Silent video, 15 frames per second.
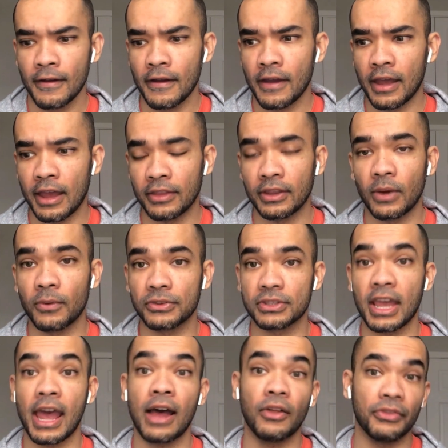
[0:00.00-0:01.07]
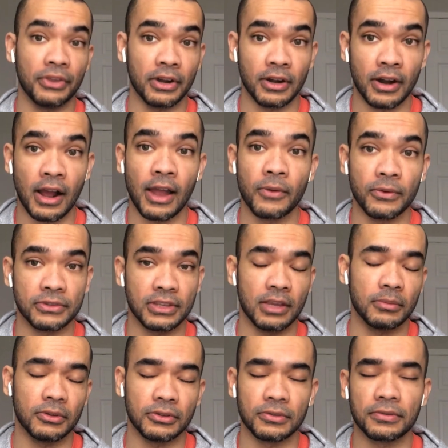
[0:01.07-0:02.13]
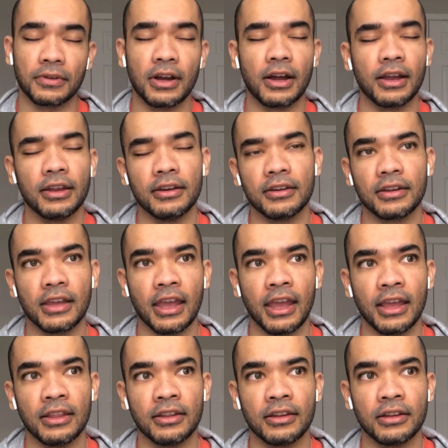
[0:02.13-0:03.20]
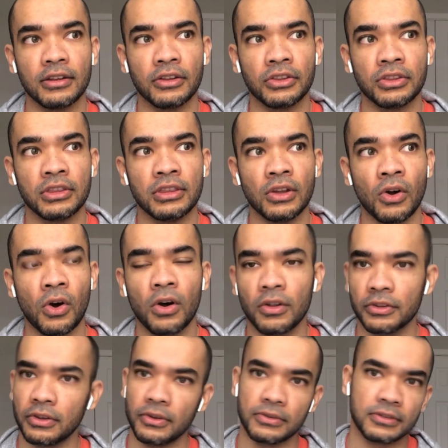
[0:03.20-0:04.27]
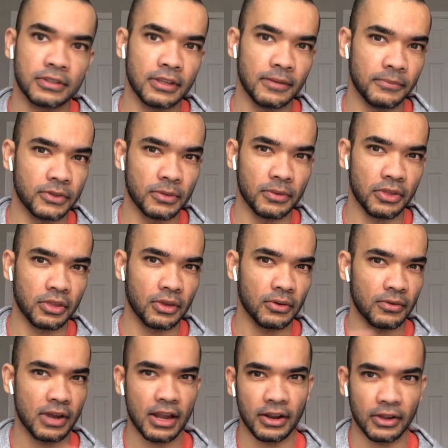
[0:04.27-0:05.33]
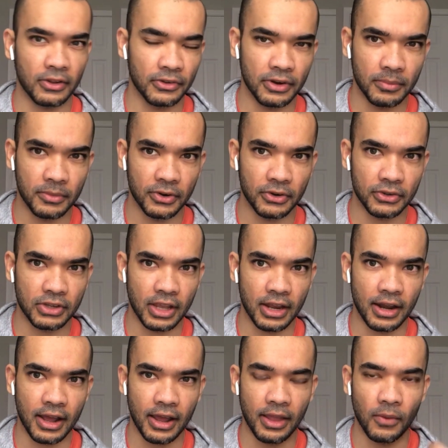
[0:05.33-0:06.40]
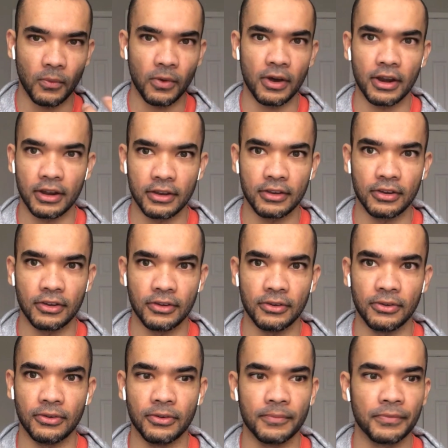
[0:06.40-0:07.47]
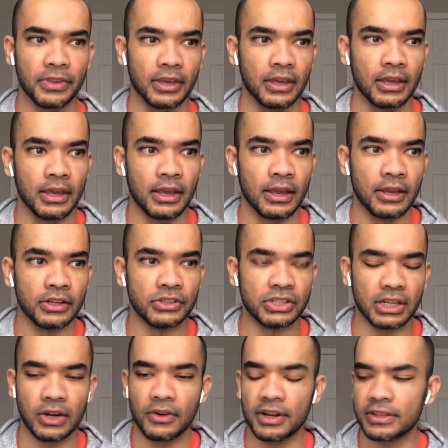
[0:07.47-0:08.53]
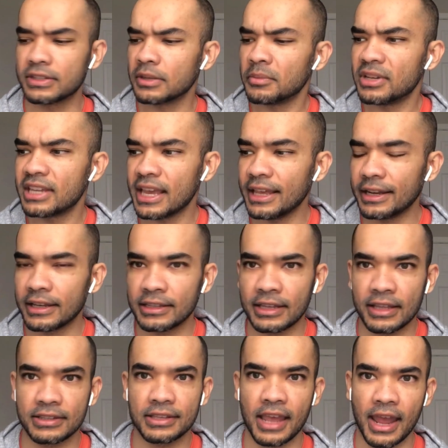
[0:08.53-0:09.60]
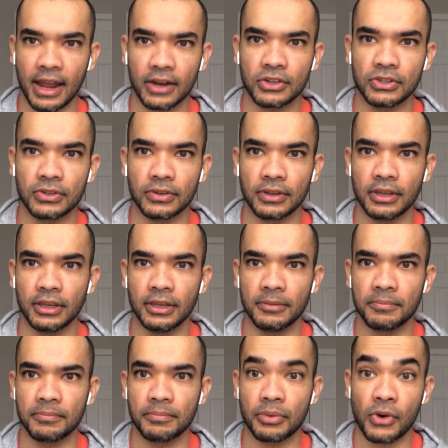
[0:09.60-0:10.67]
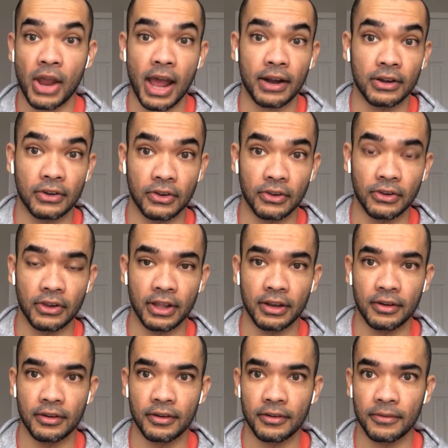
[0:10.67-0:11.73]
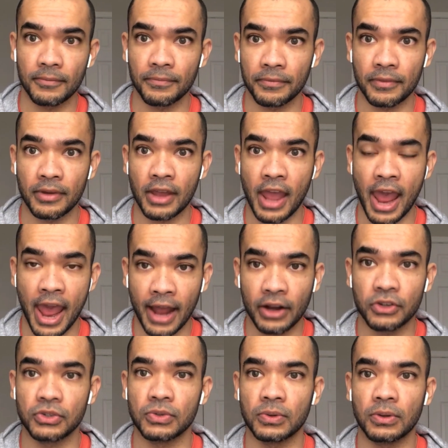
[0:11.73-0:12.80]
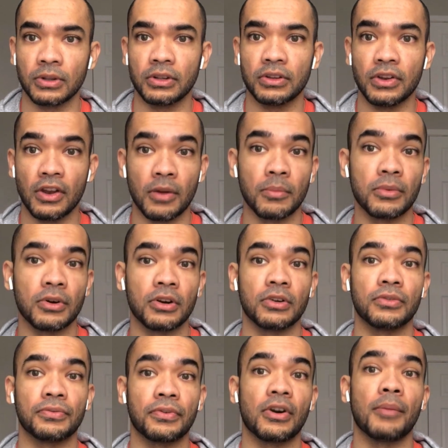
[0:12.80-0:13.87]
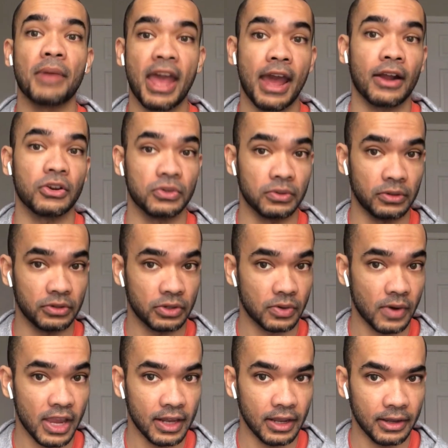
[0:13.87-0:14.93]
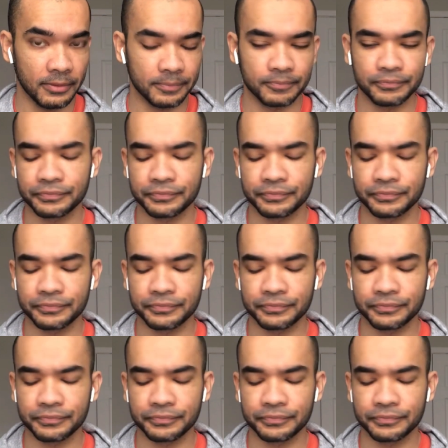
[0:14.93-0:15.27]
and that was out there I was able to find, and all those seem to be theoretical numbers, and I wanted to generate some data that's actually practical and actual number from actual trading.